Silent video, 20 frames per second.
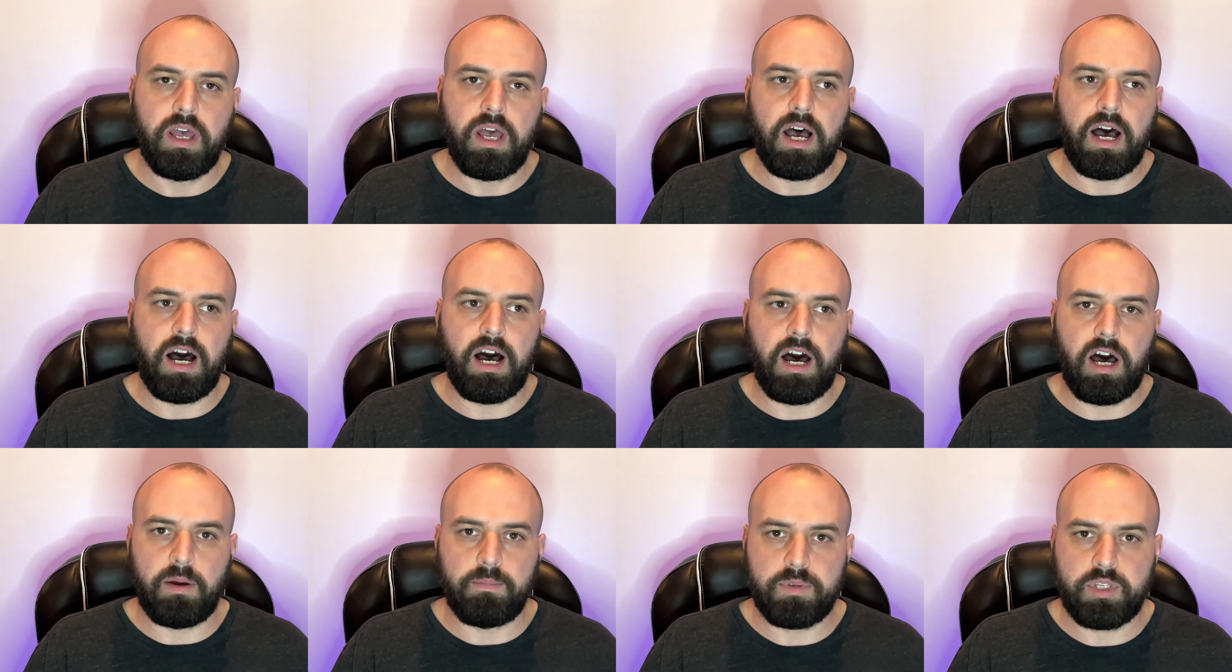
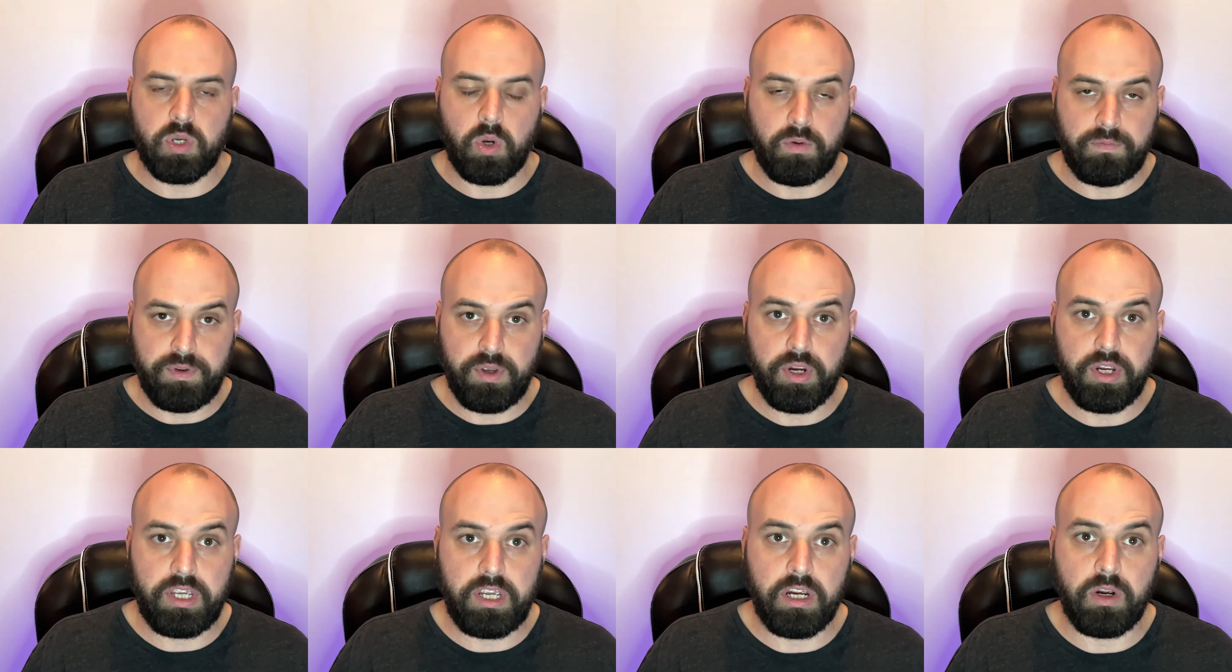Um, so if
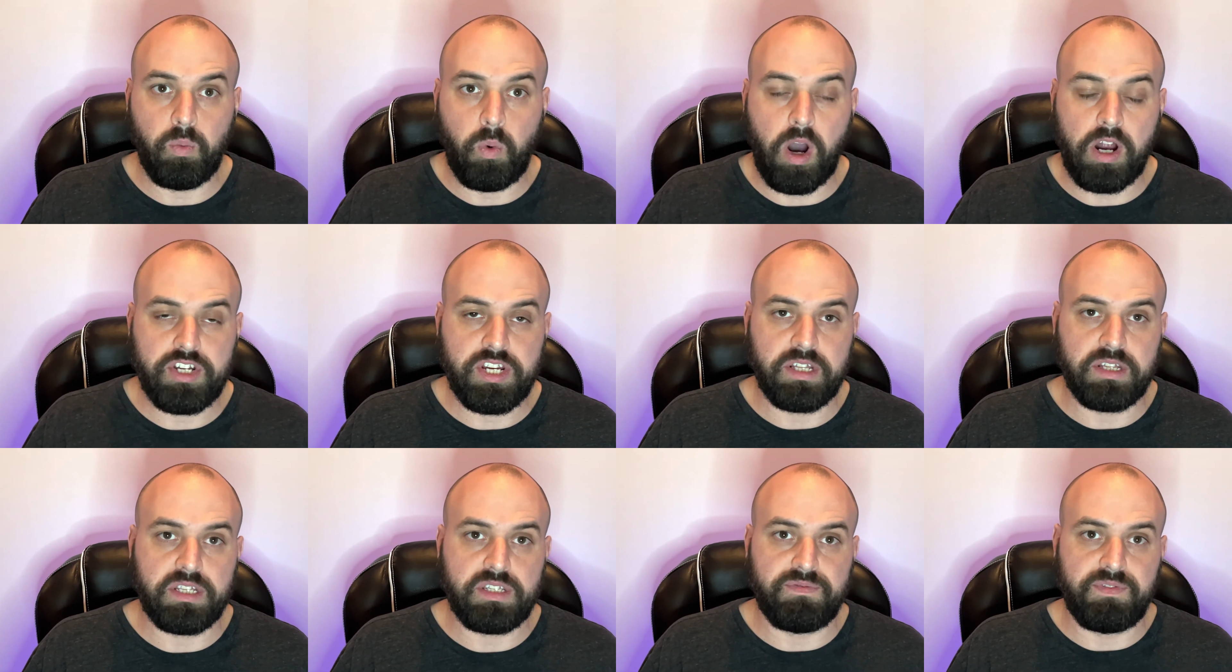you're here
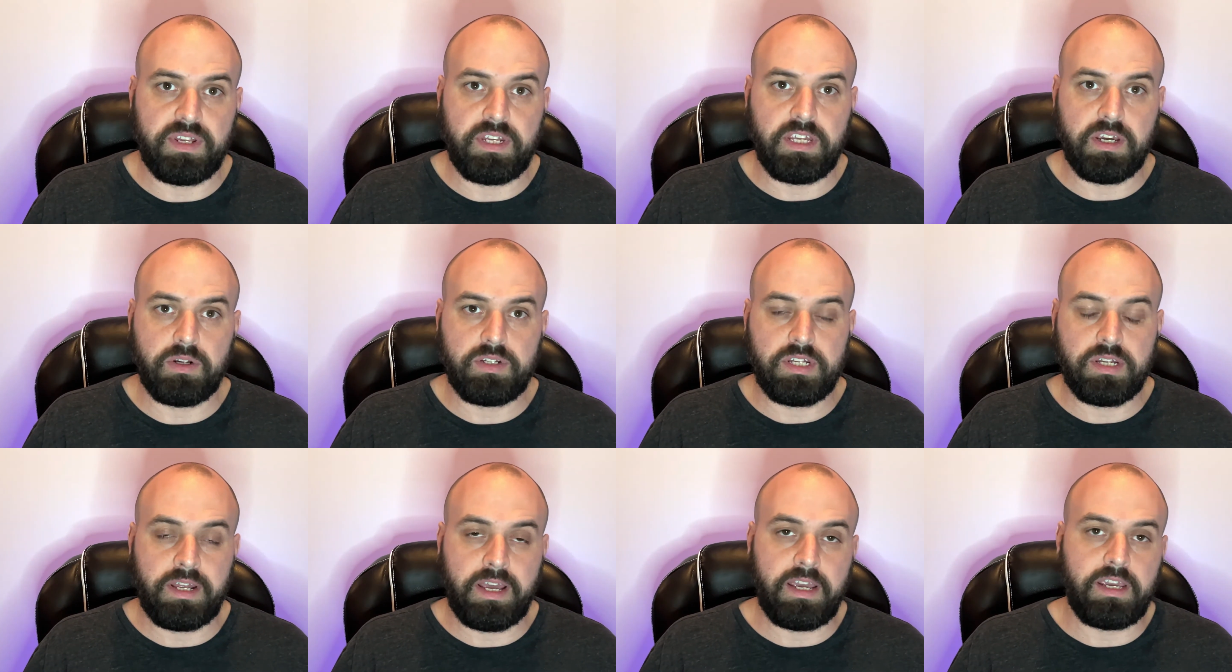watching this video
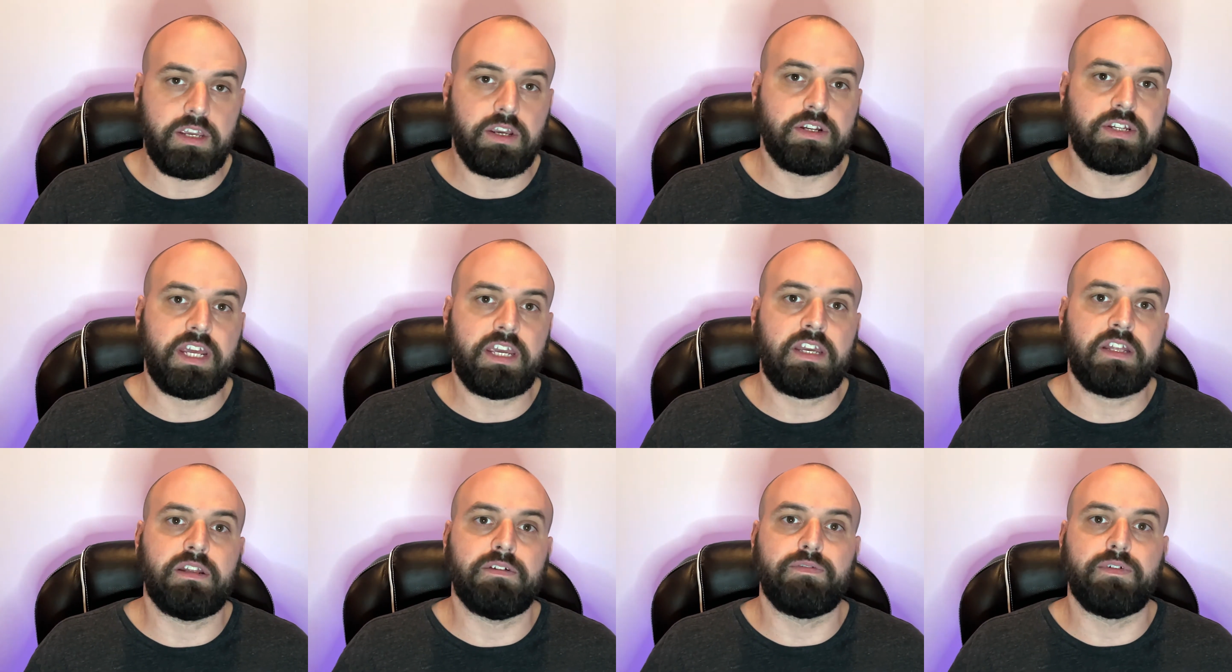today, you're
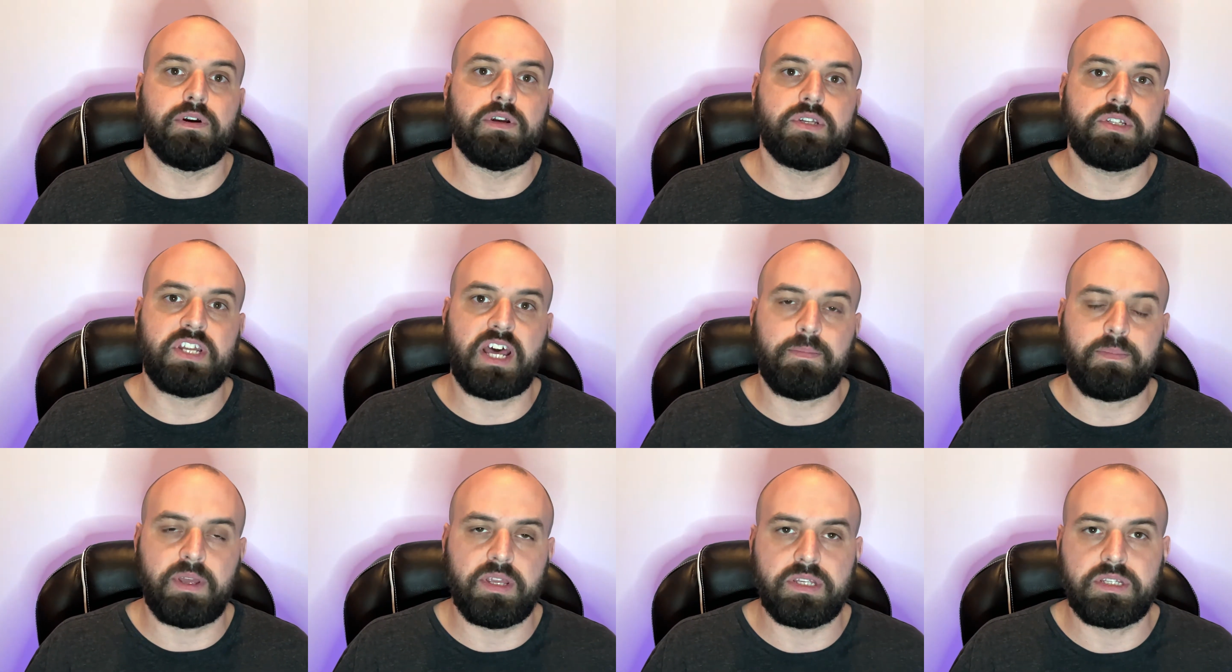taking the first
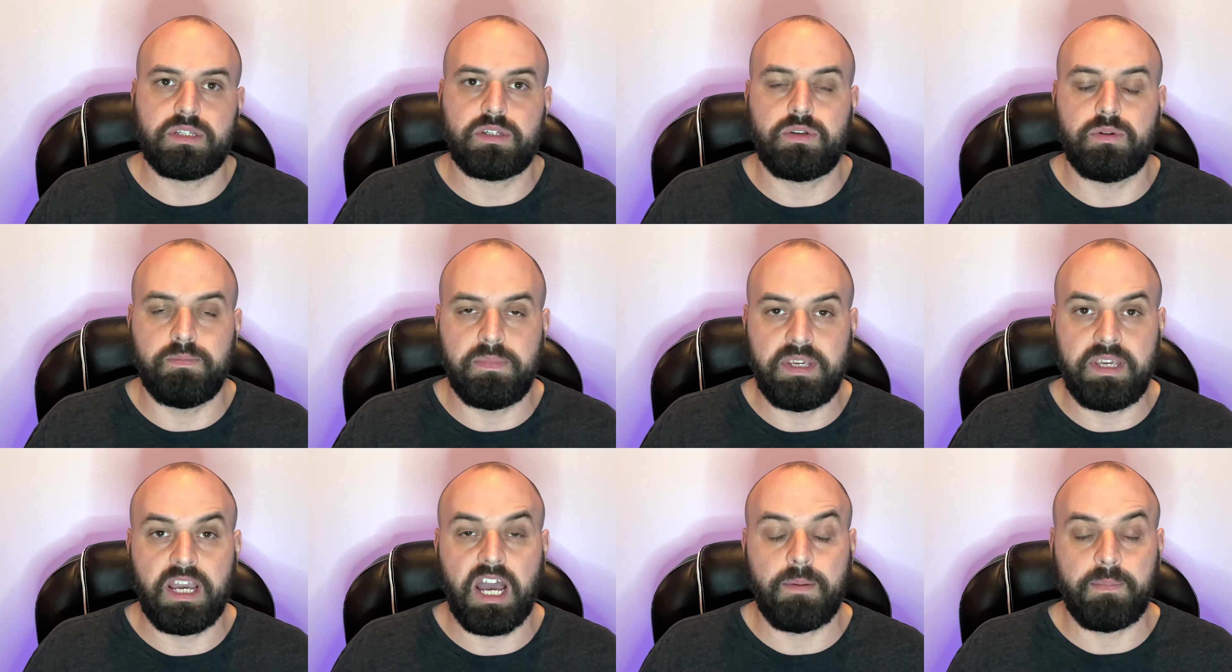step is to
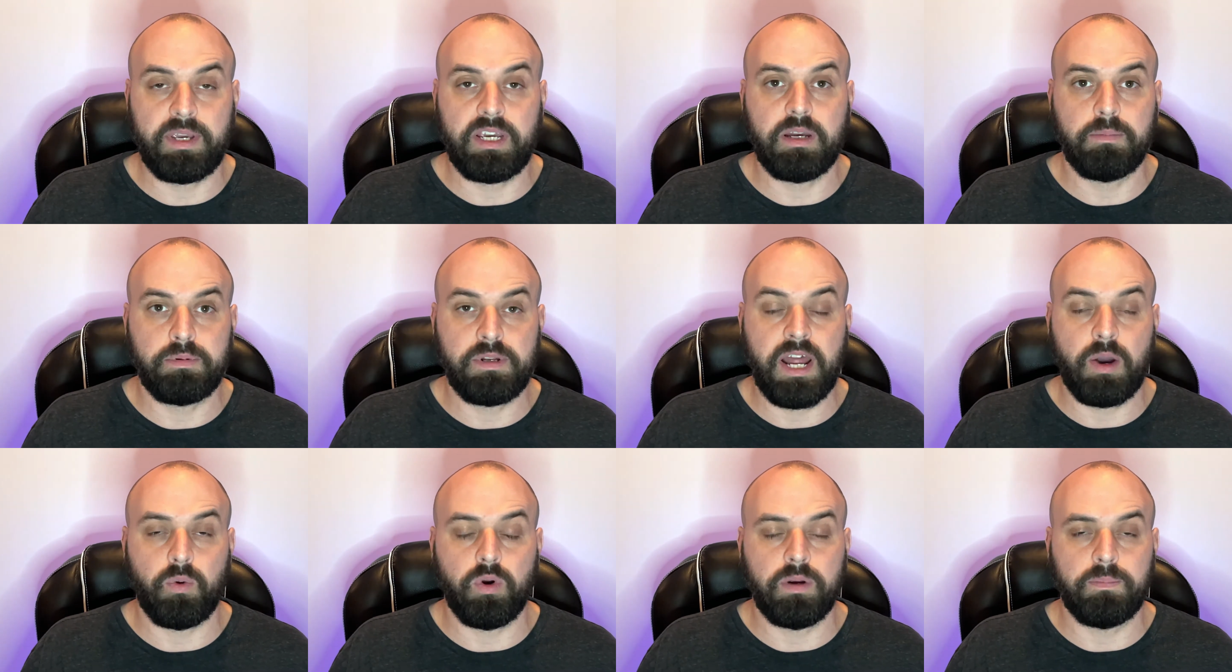becoming a
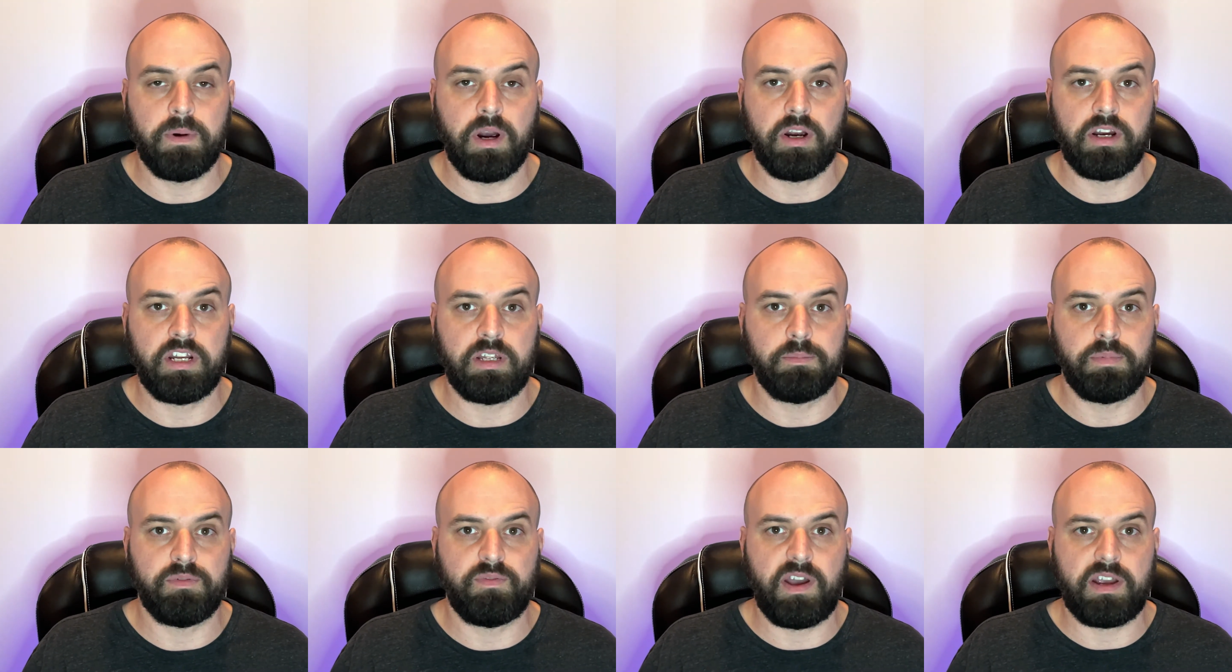network marketing
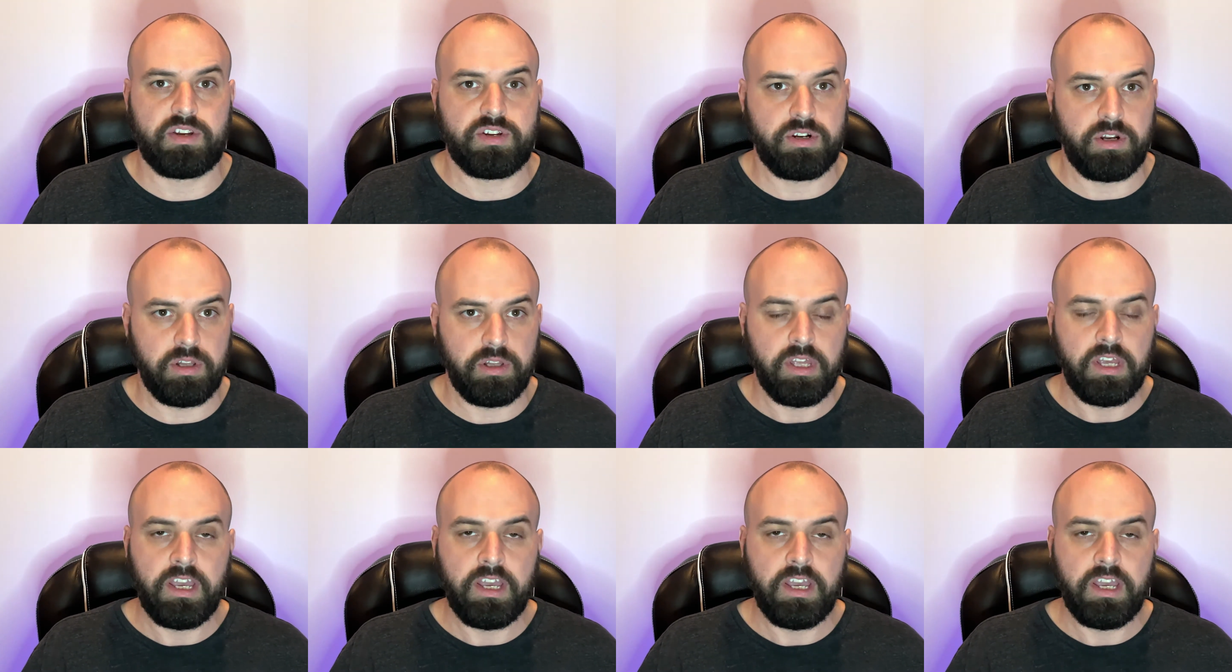professional.